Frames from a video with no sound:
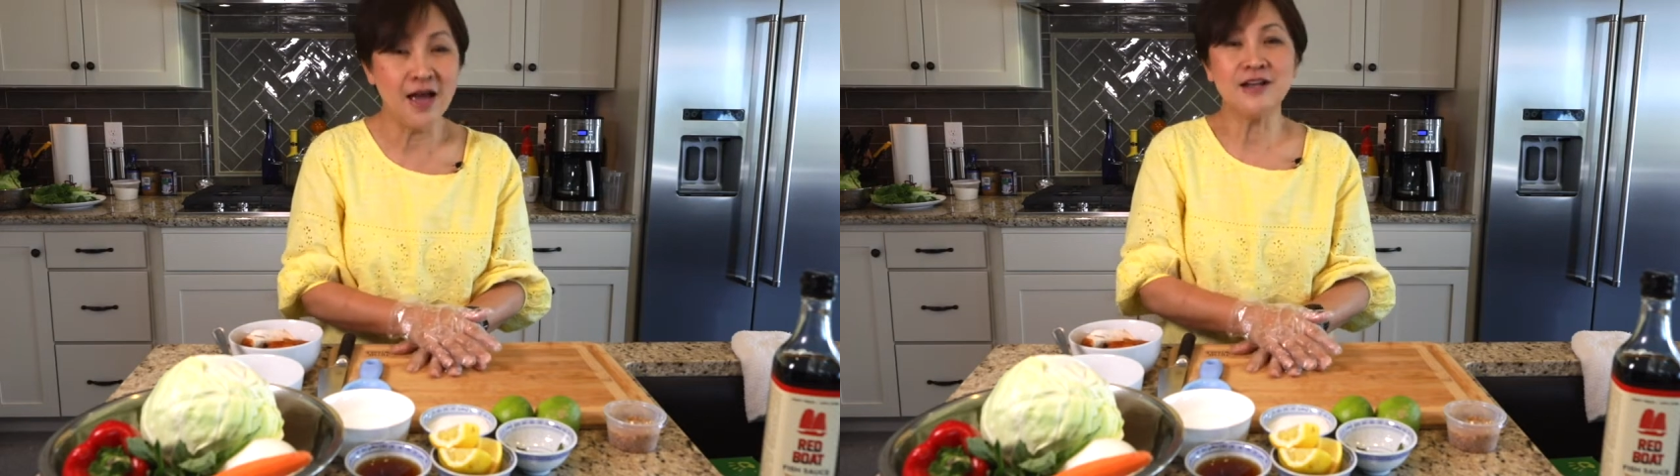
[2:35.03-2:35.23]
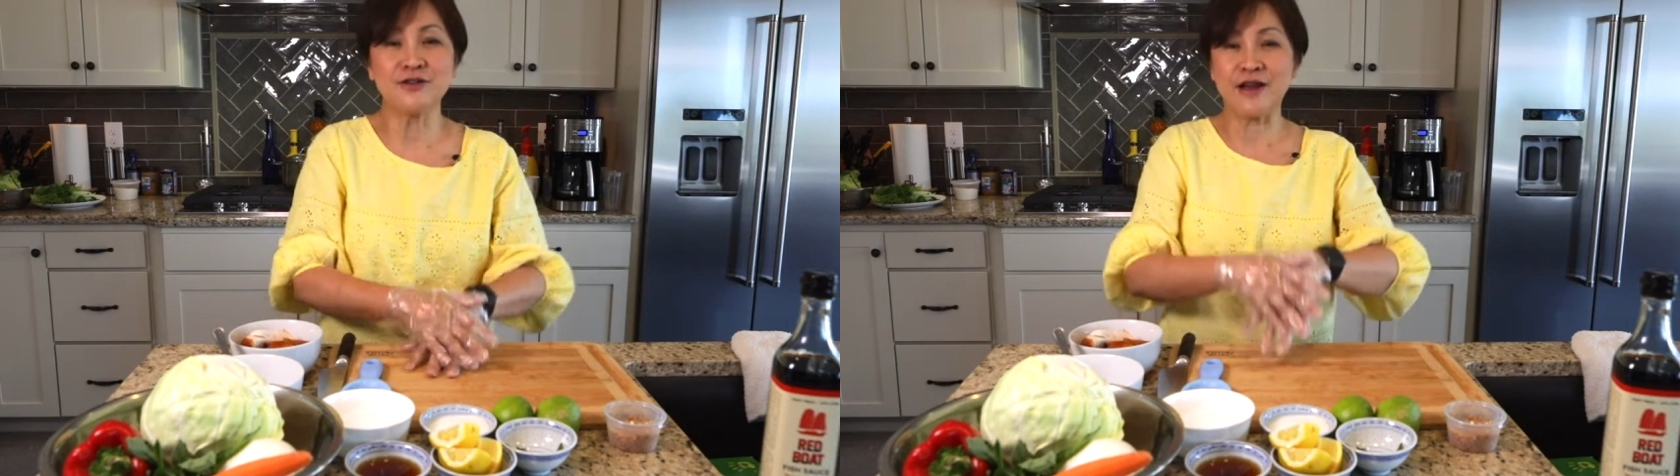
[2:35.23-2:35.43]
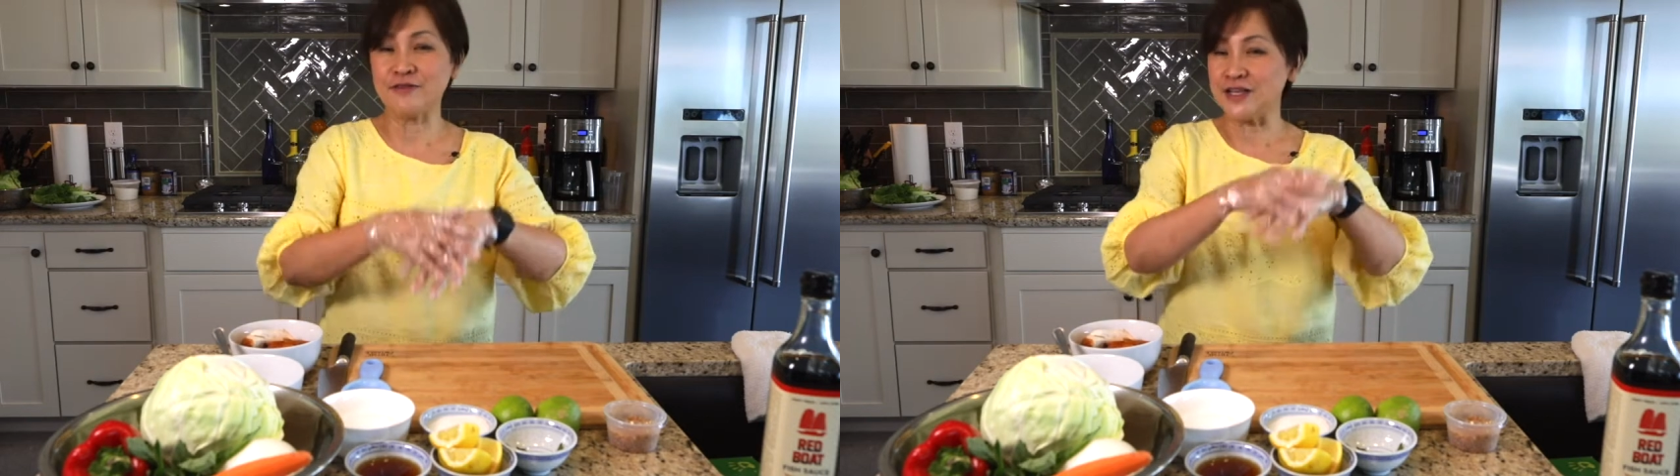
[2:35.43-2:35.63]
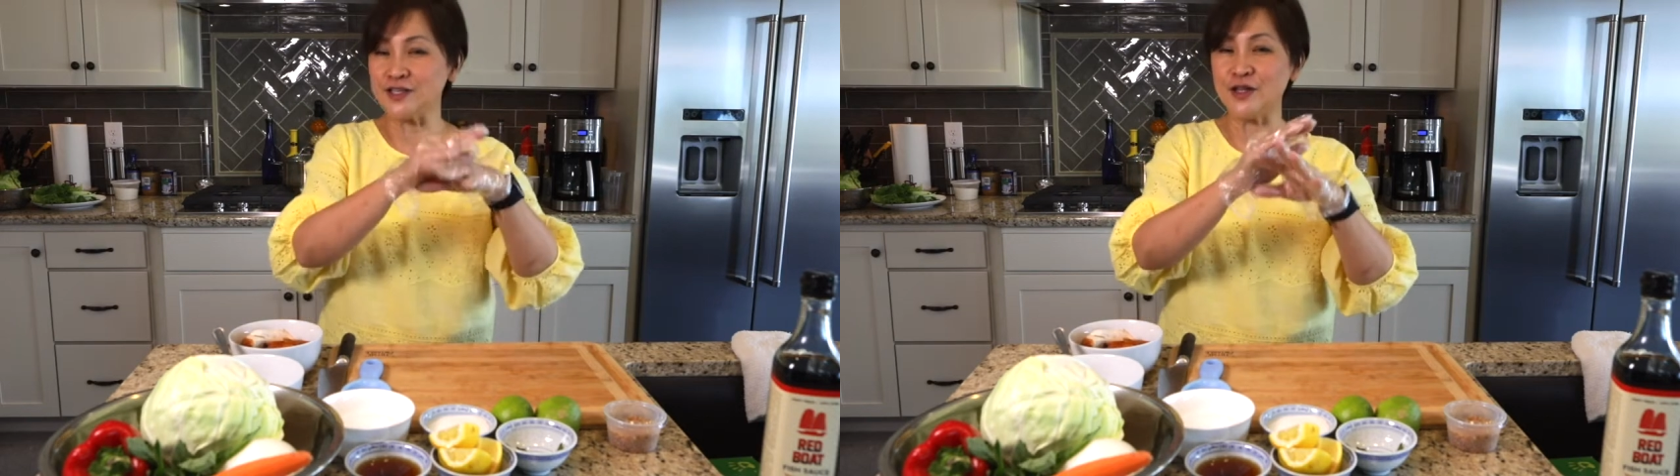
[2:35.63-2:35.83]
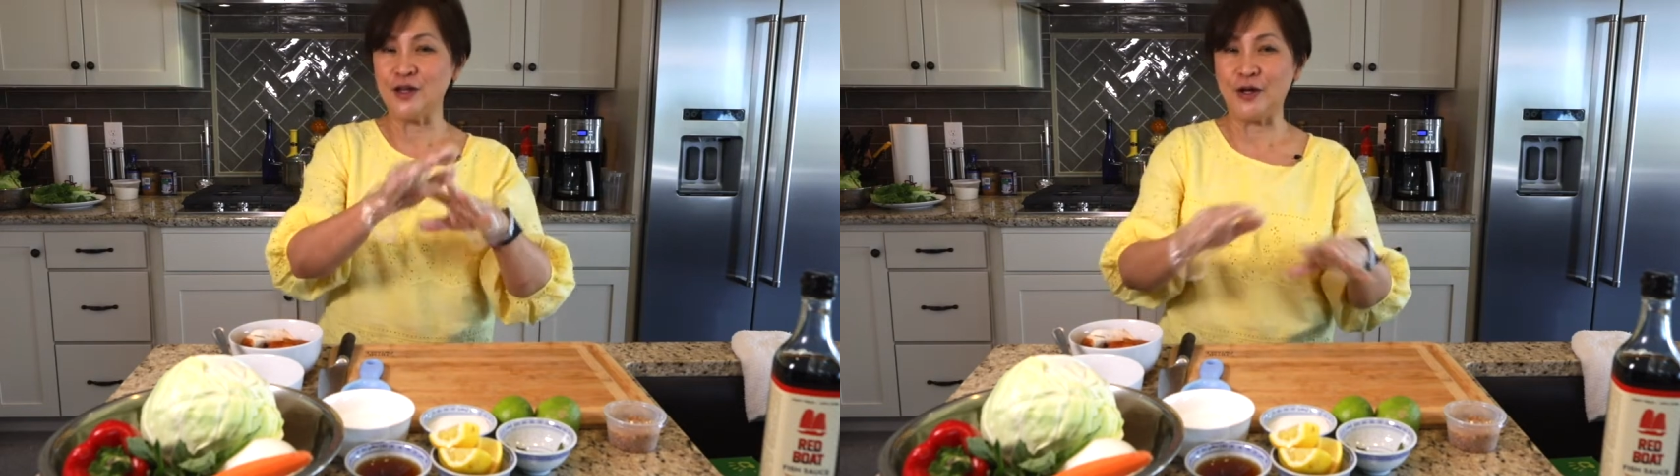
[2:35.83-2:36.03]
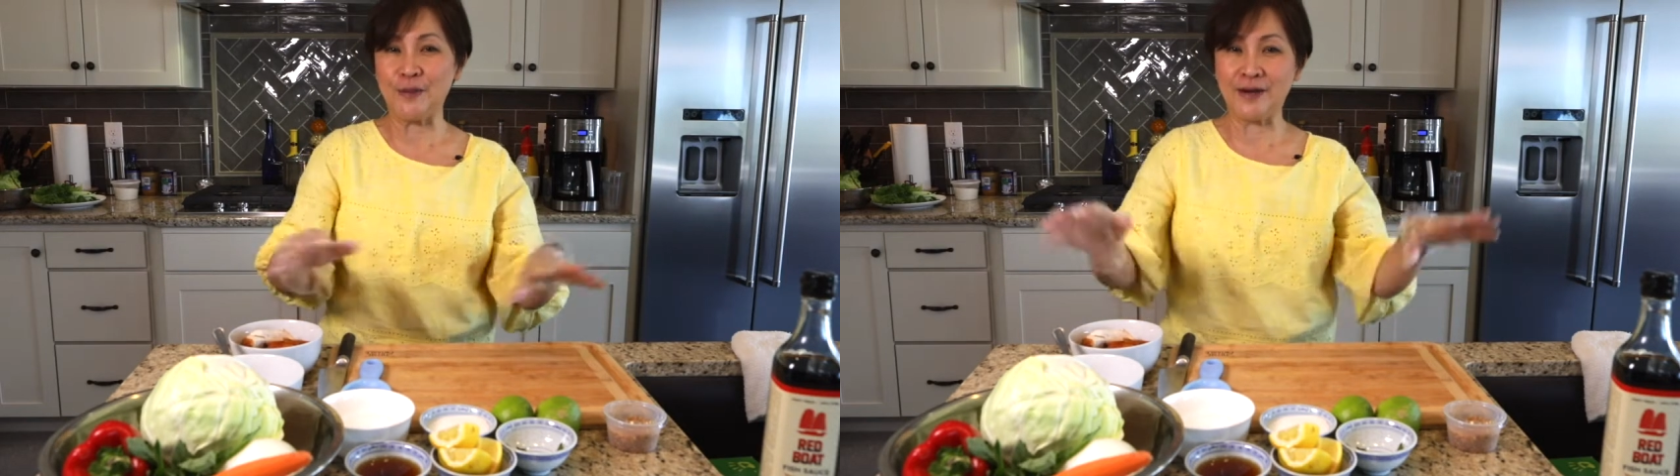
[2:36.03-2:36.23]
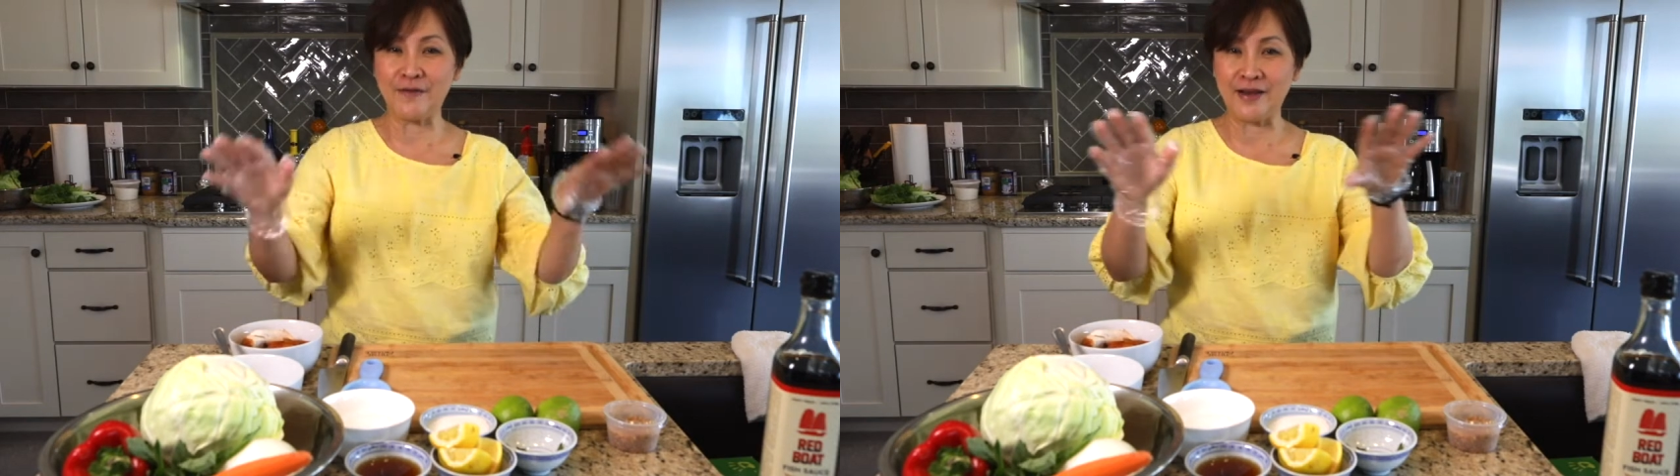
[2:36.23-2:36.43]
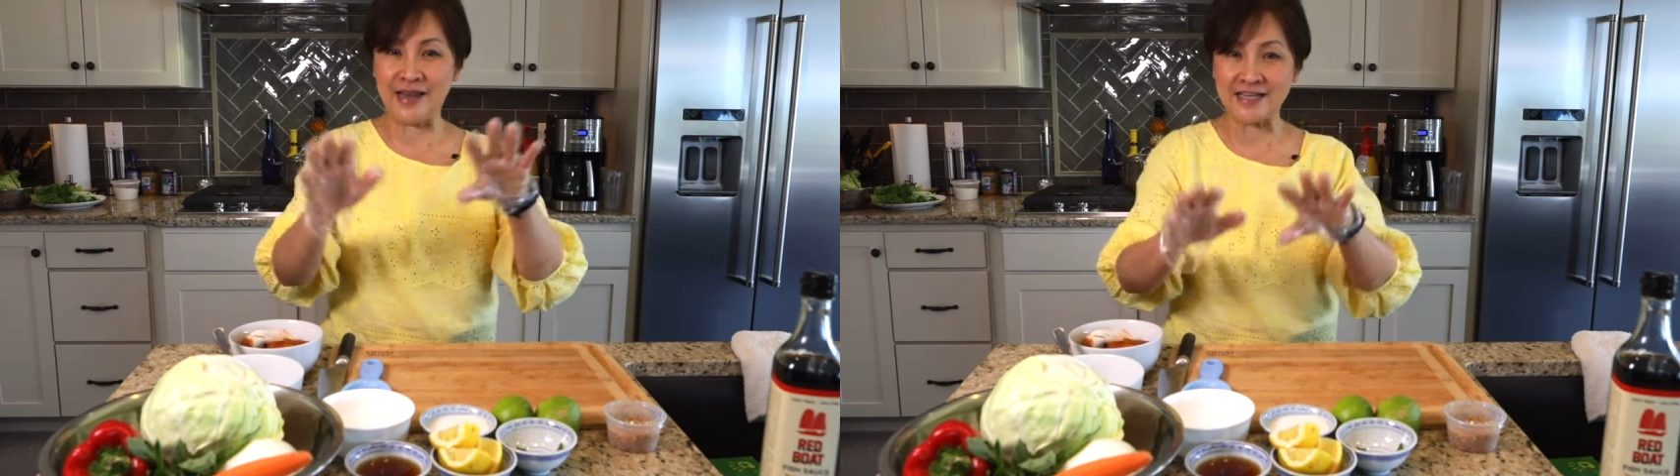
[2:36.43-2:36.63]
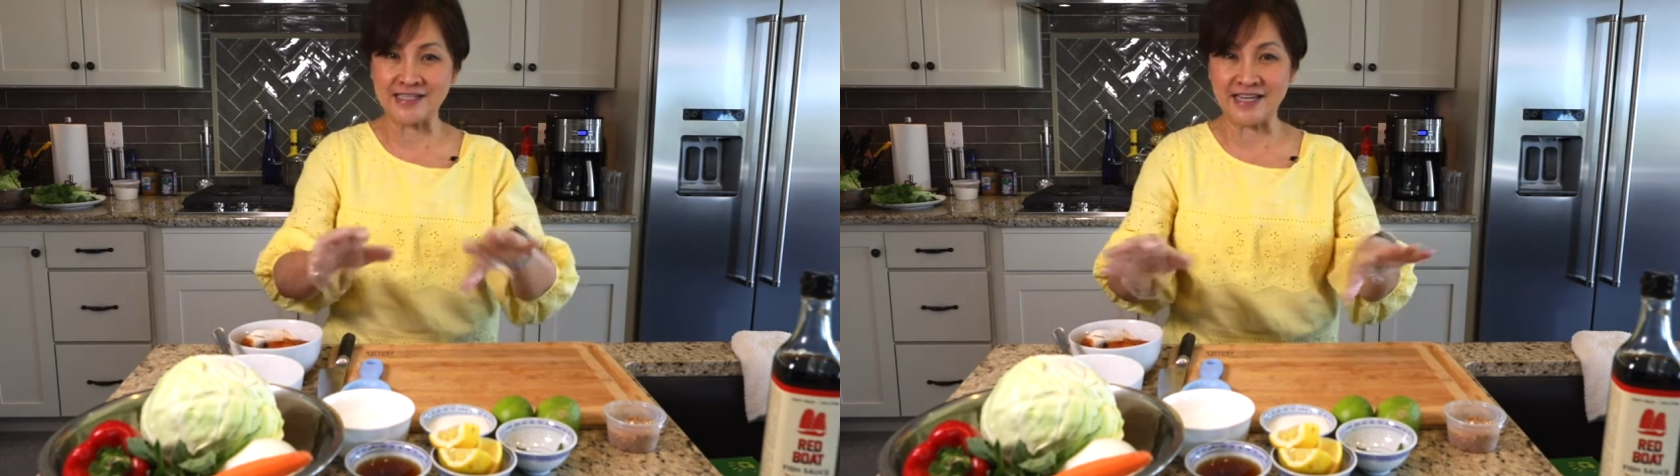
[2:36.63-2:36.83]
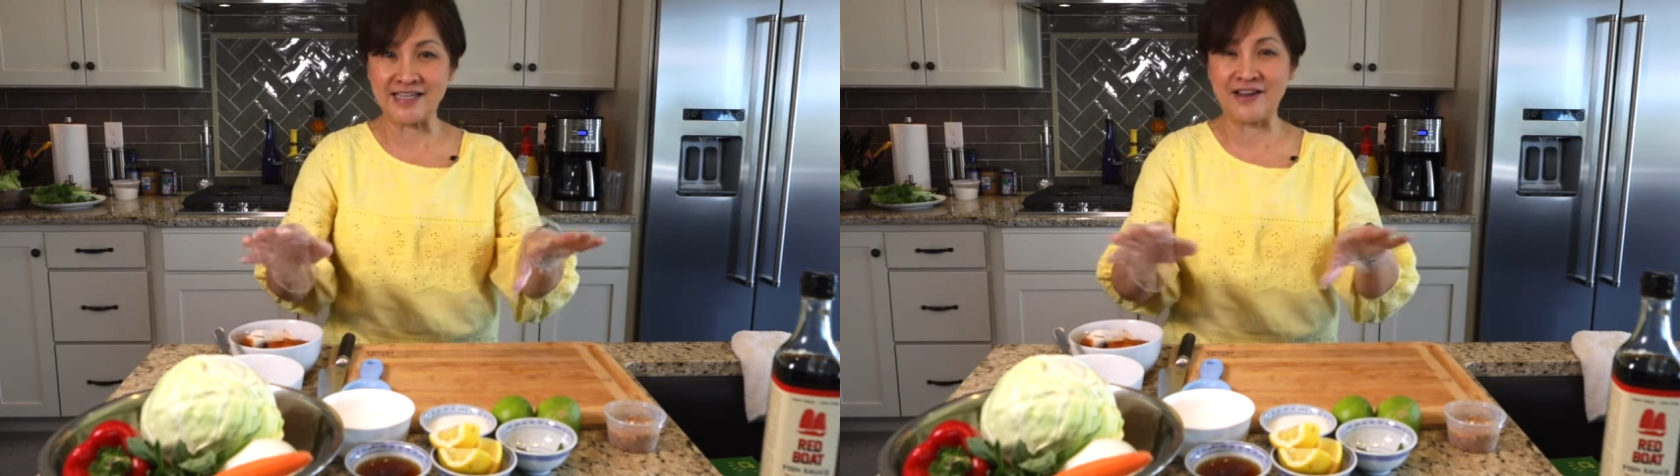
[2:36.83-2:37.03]
So now that's a little bit of a
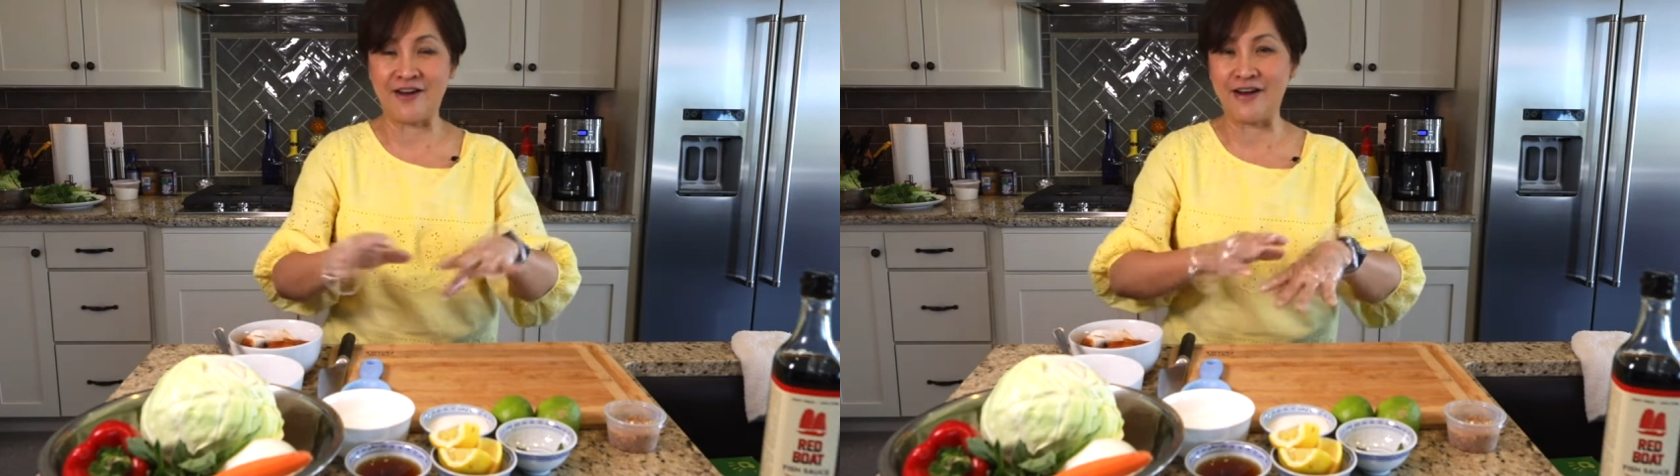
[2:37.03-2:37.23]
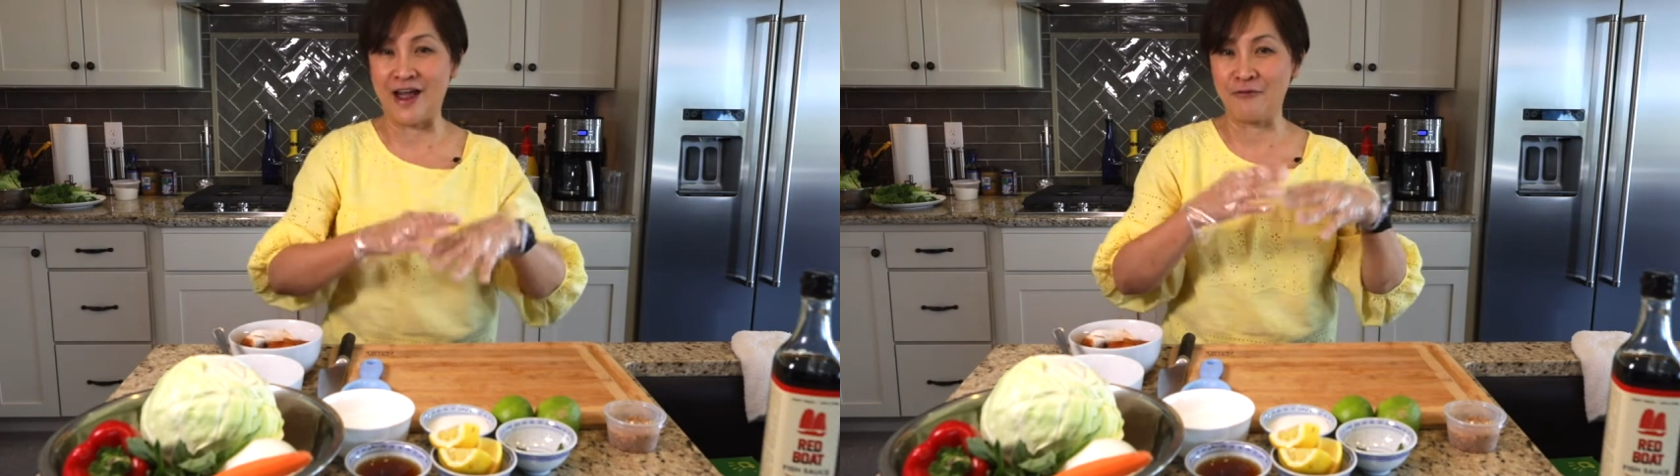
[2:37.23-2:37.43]
lesson on how